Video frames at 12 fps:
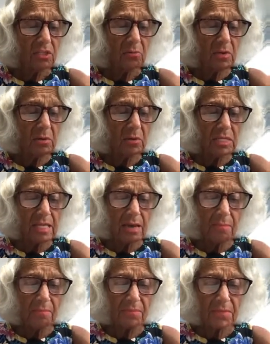to be with
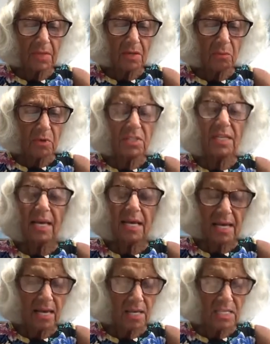them when
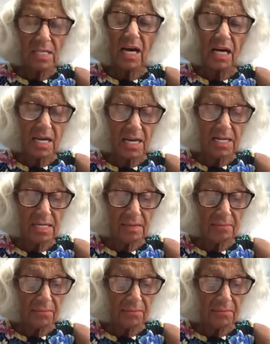they died.